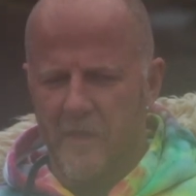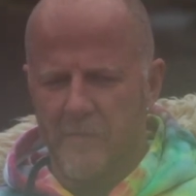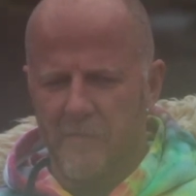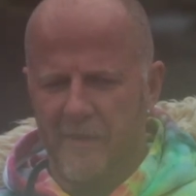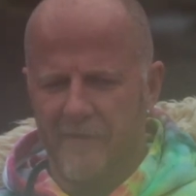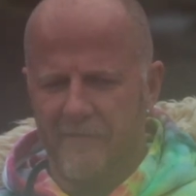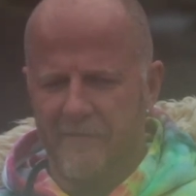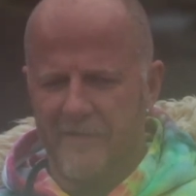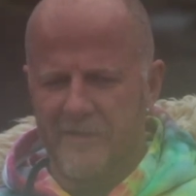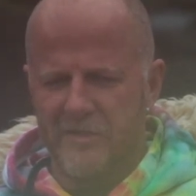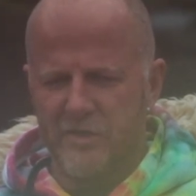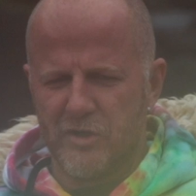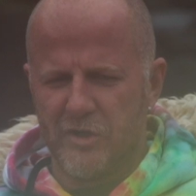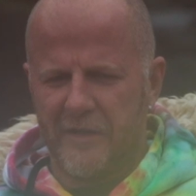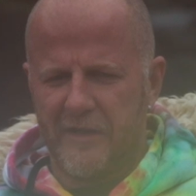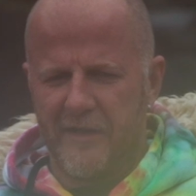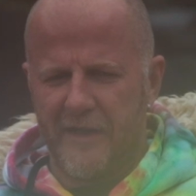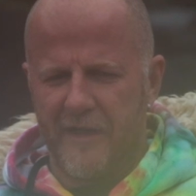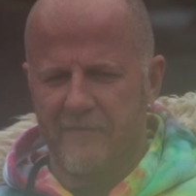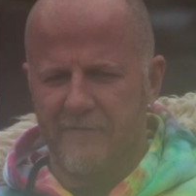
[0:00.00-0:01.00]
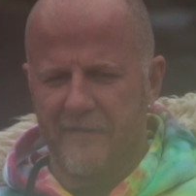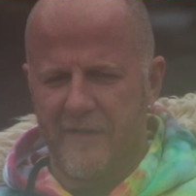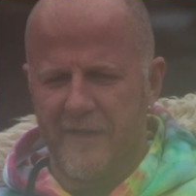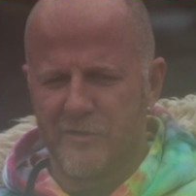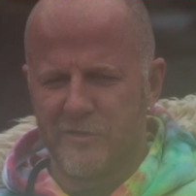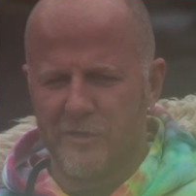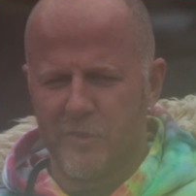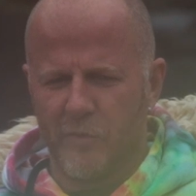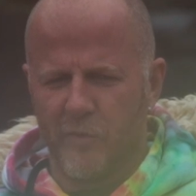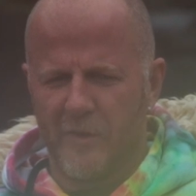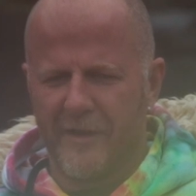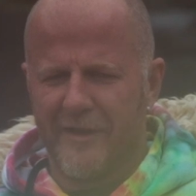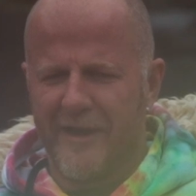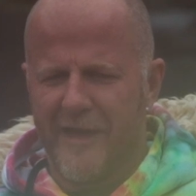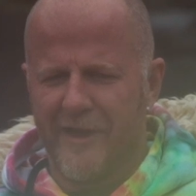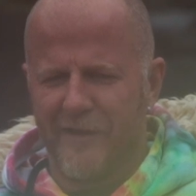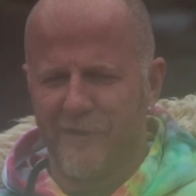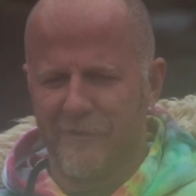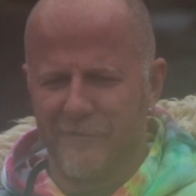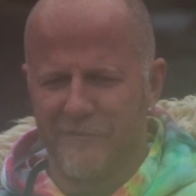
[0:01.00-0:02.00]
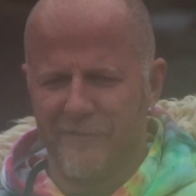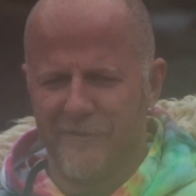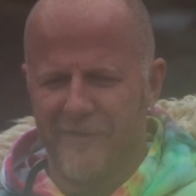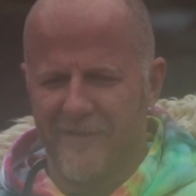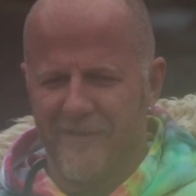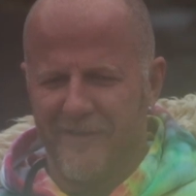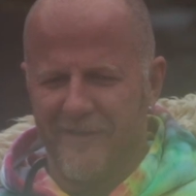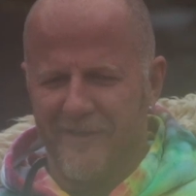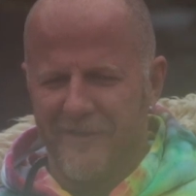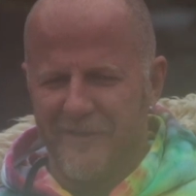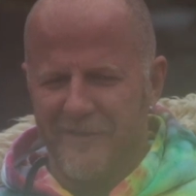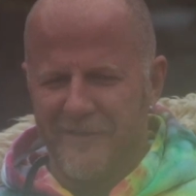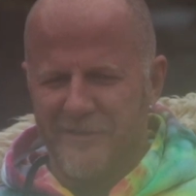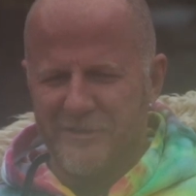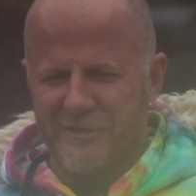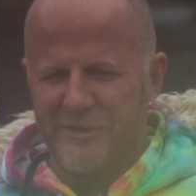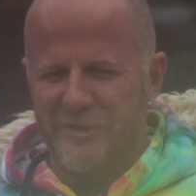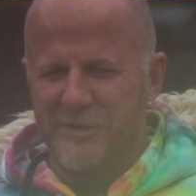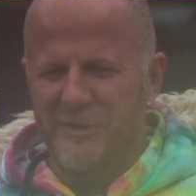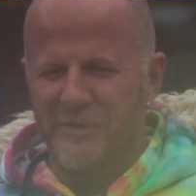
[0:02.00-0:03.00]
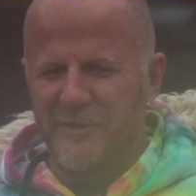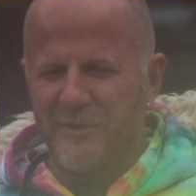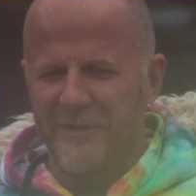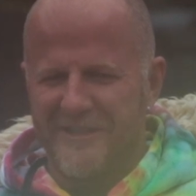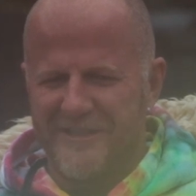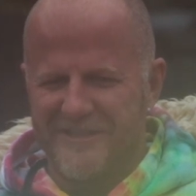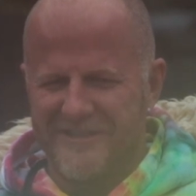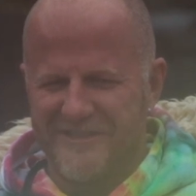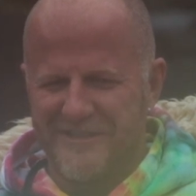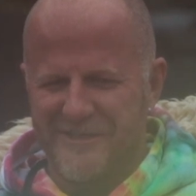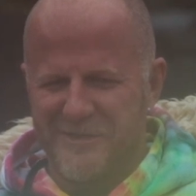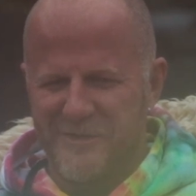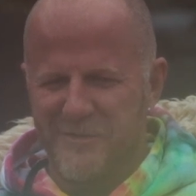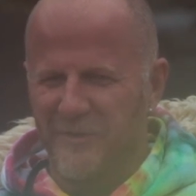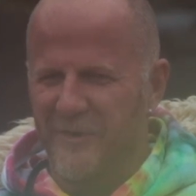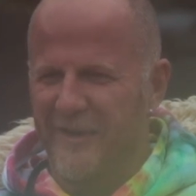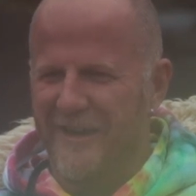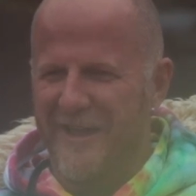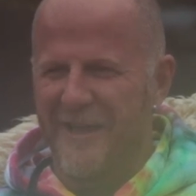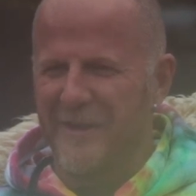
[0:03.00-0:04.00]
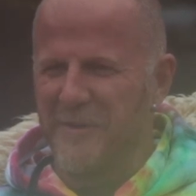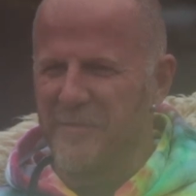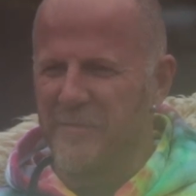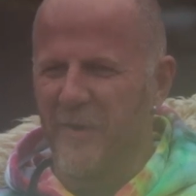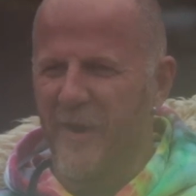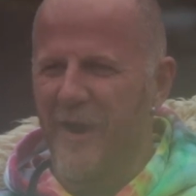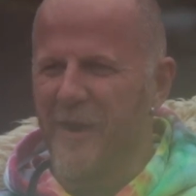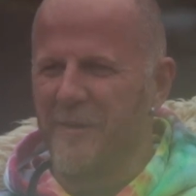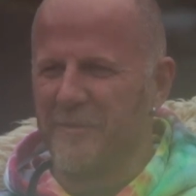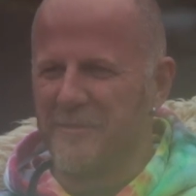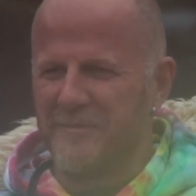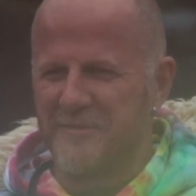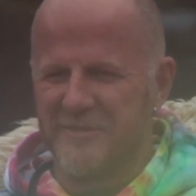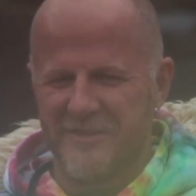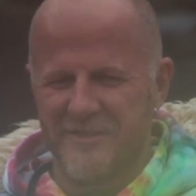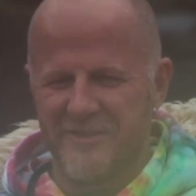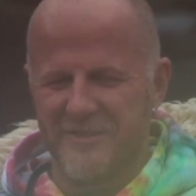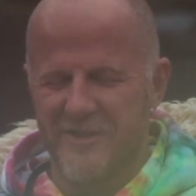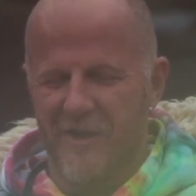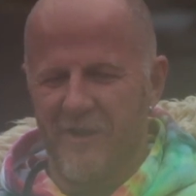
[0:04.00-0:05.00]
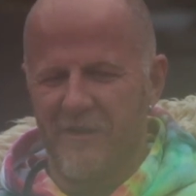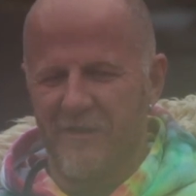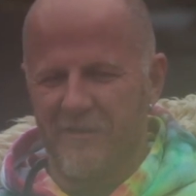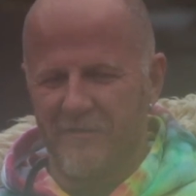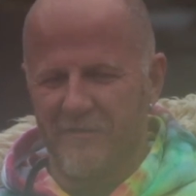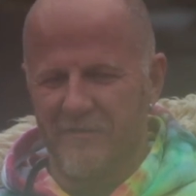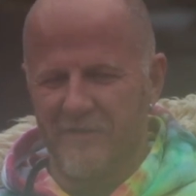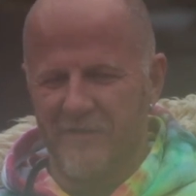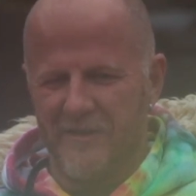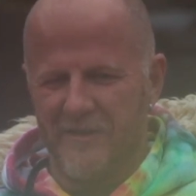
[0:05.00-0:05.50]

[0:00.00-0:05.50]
But eventually I found you run out of to-do lists and you run out of problems to solve,